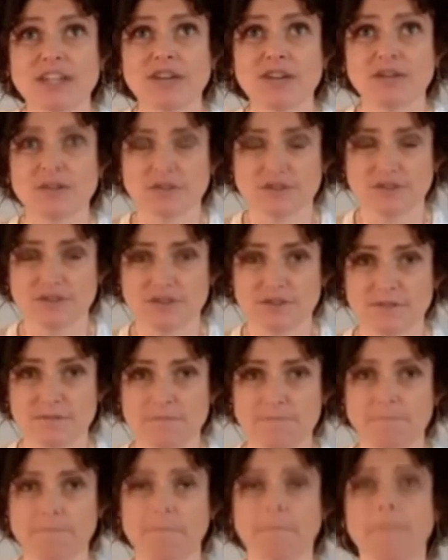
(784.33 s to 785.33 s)
ulcers
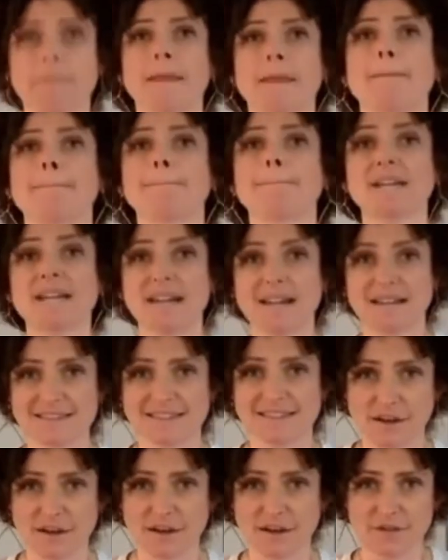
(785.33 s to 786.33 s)
because
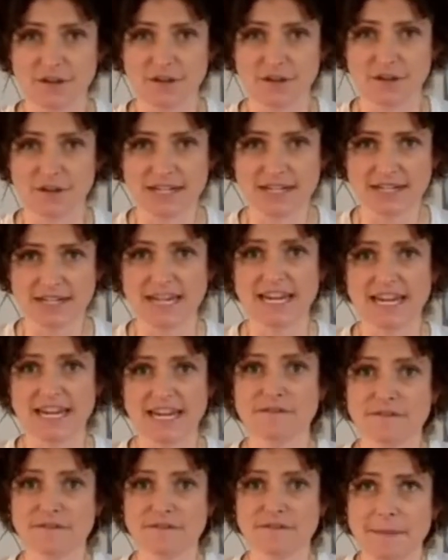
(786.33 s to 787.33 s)
of their
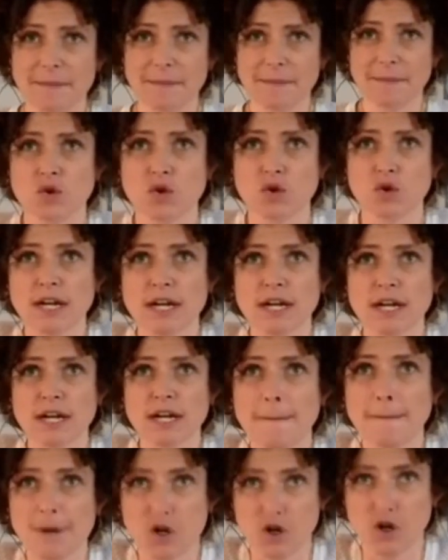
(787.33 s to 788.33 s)
anti-inflammatory
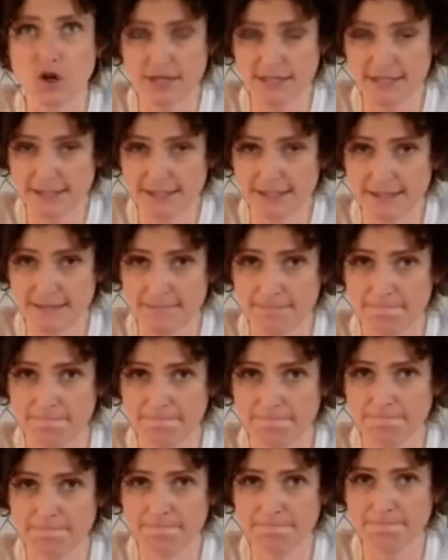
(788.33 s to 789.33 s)
components.
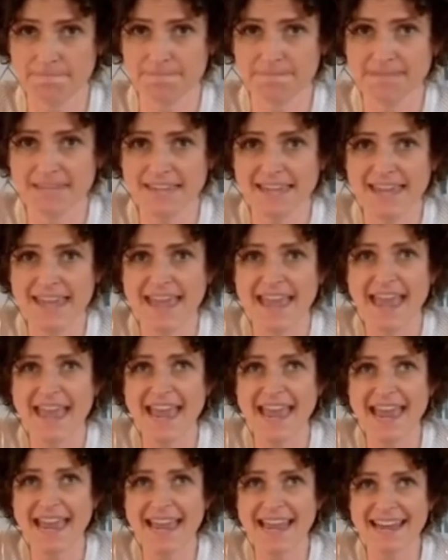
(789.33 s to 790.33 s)

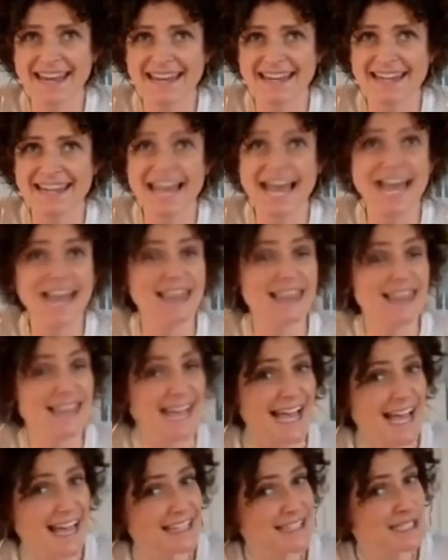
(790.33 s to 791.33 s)
And
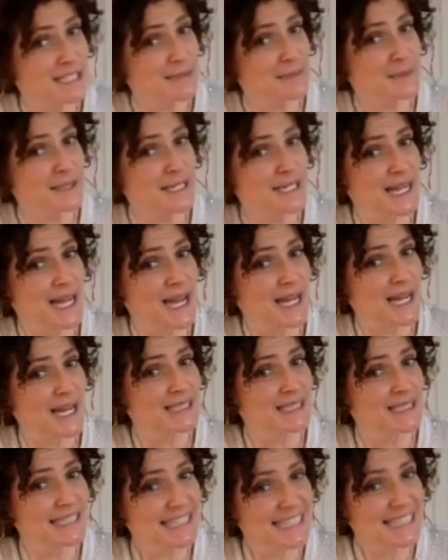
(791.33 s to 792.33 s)
last but
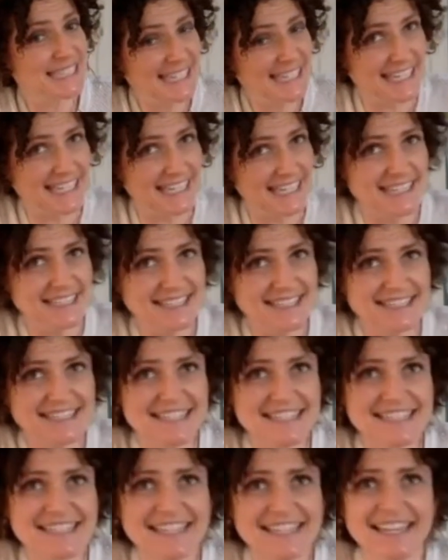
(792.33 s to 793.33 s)
not
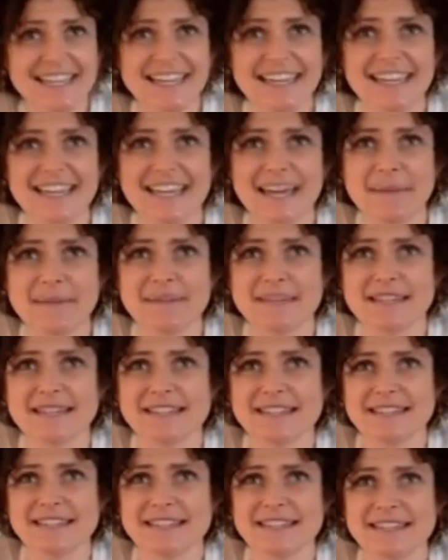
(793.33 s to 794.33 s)
least,
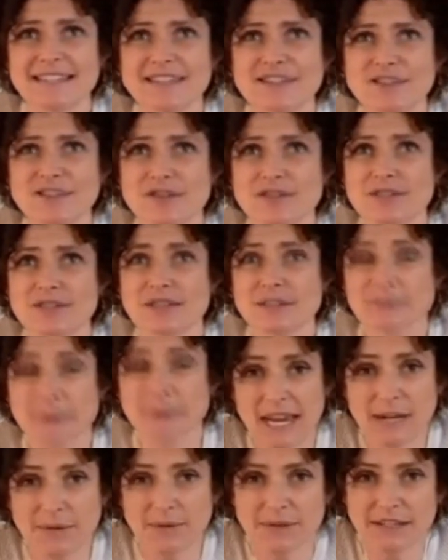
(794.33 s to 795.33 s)
capsaicin is used as a
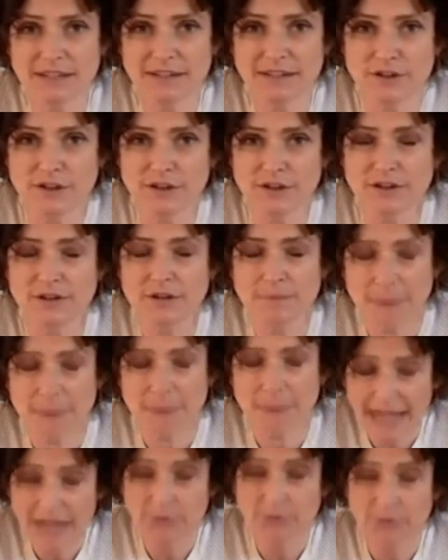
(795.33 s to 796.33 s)
pain
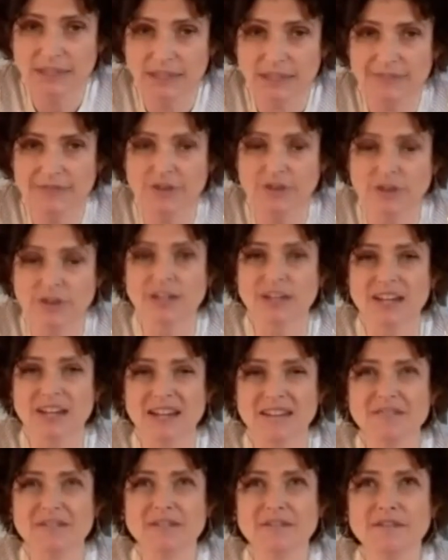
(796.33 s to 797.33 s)
reliever in a lot
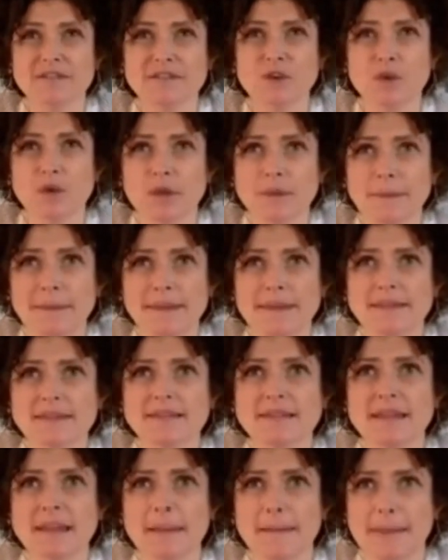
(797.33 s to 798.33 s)
of different
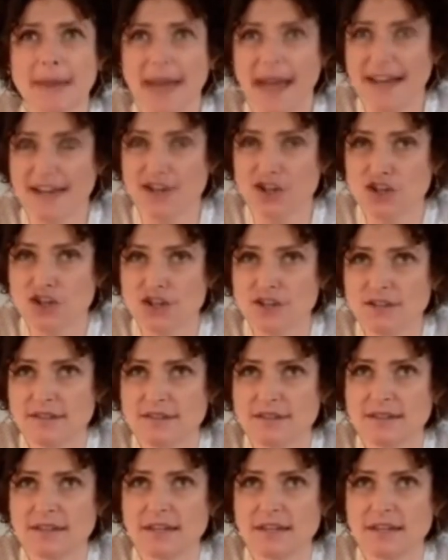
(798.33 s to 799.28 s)
ointments and patches.